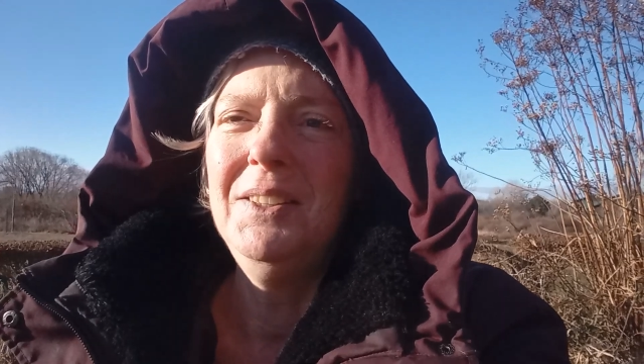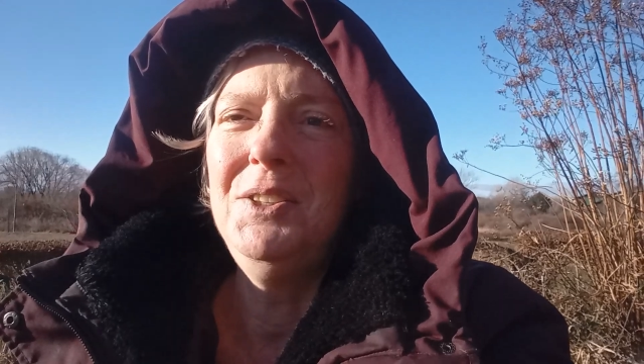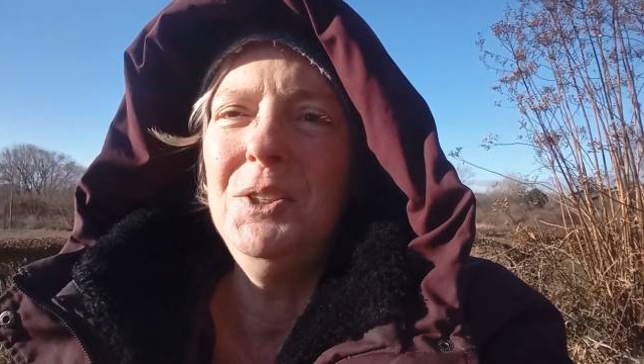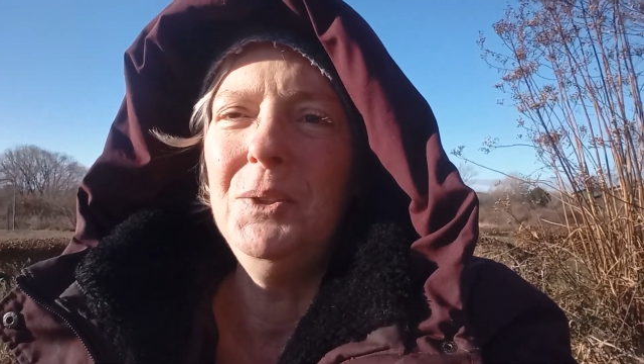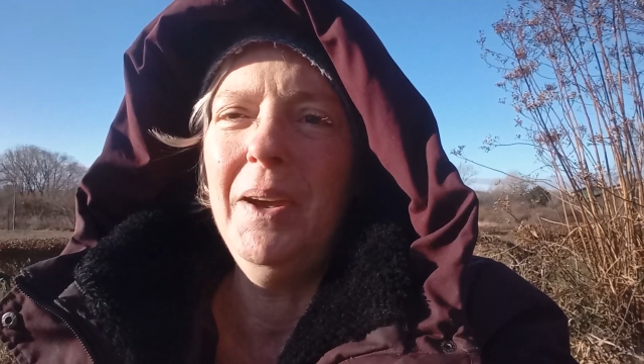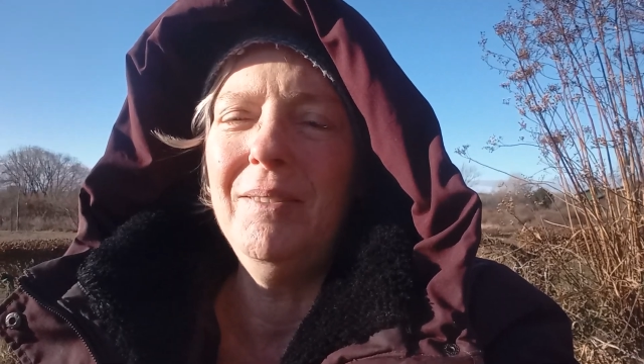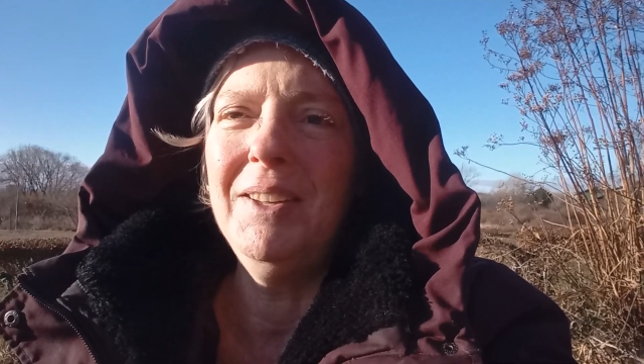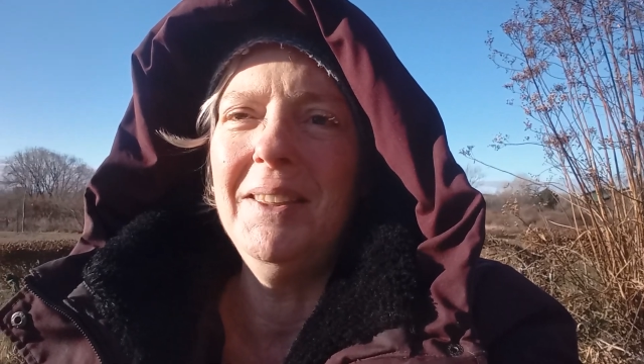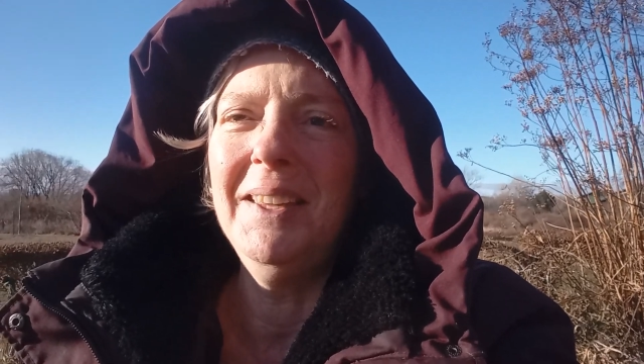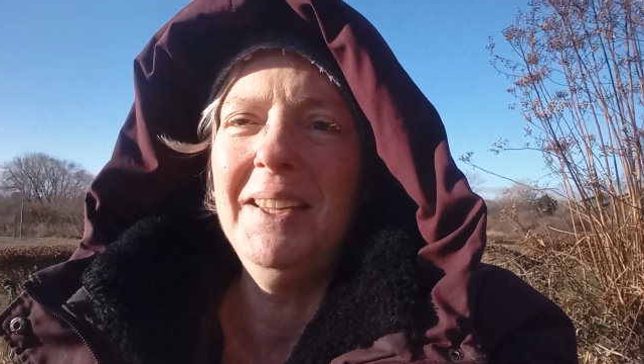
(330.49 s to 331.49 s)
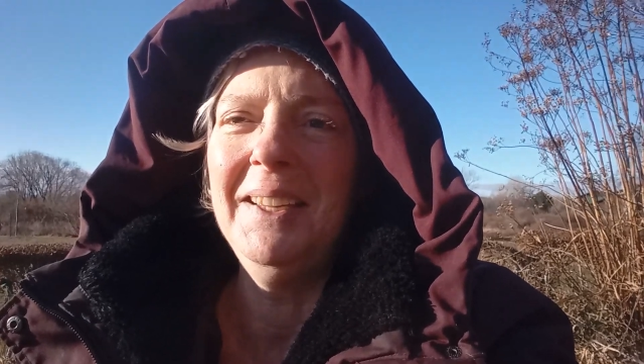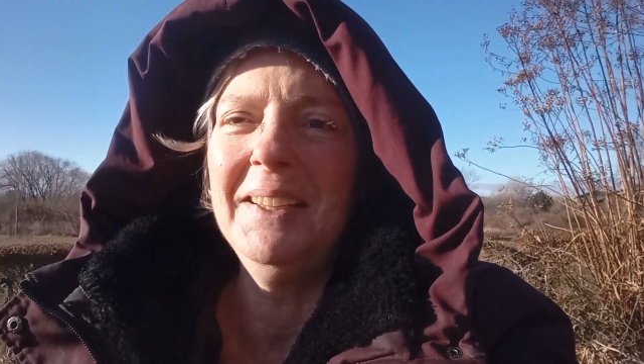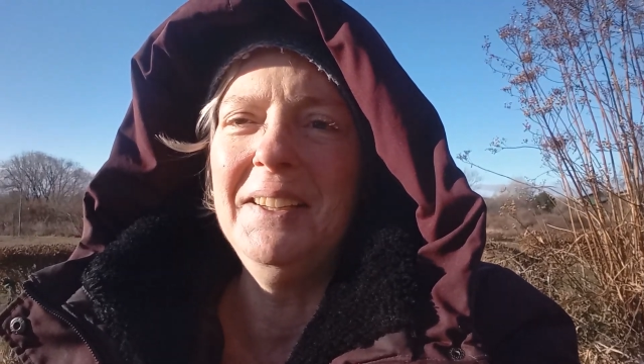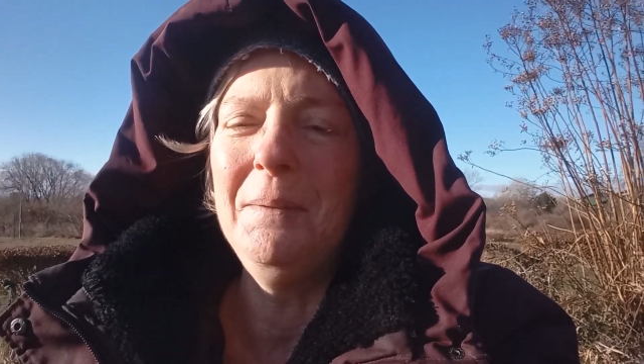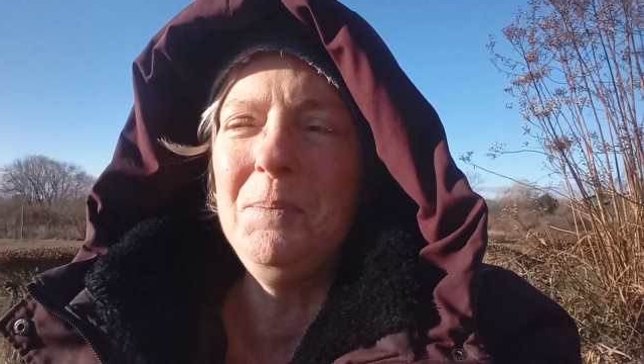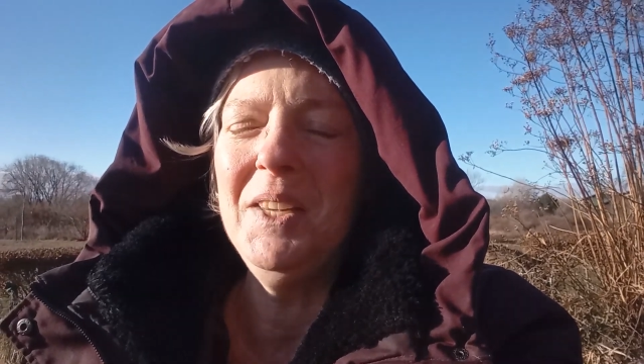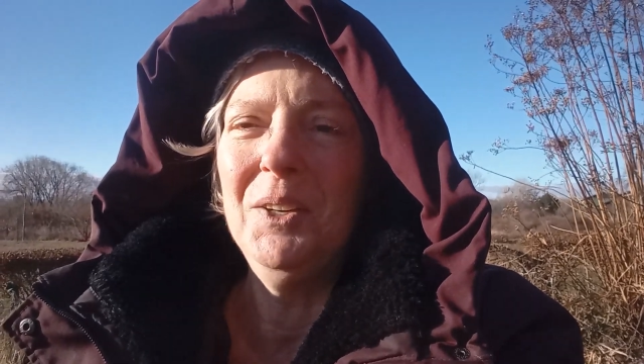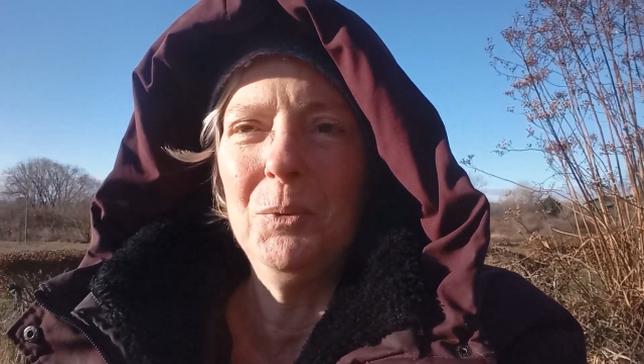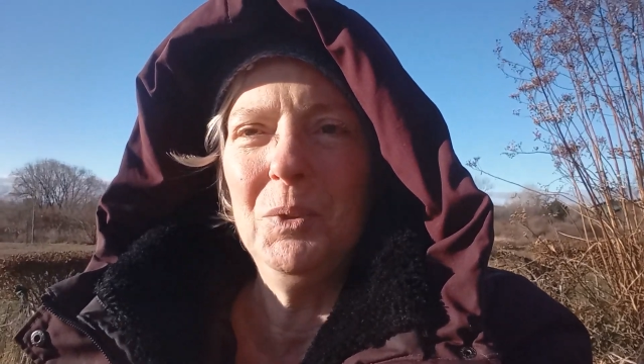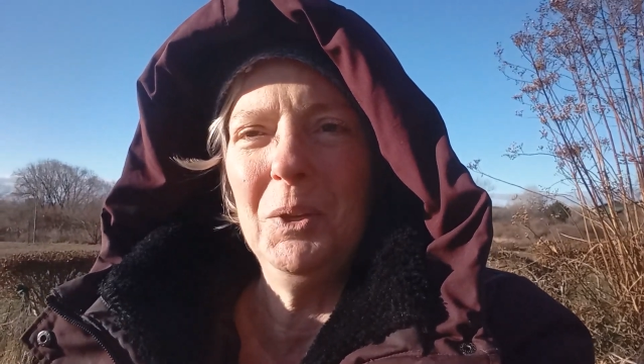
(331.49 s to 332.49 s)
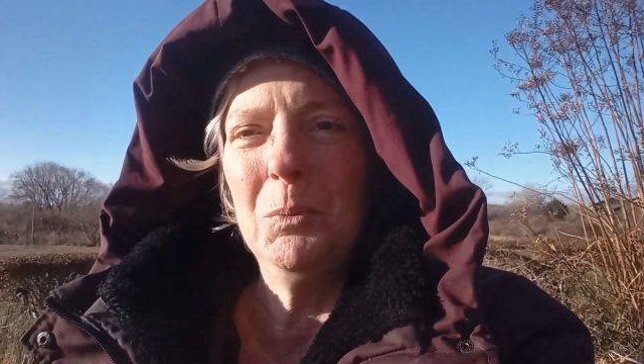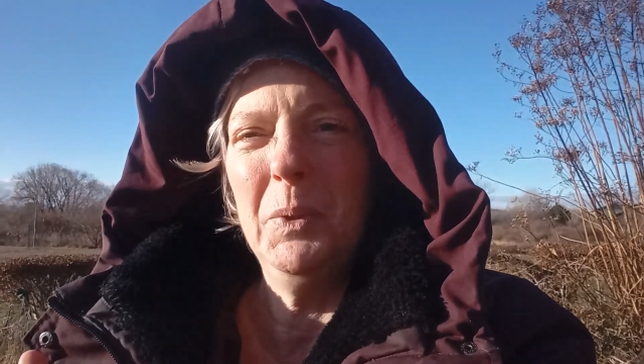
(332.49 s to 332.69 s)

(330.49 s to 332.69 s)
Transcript: do everything in a really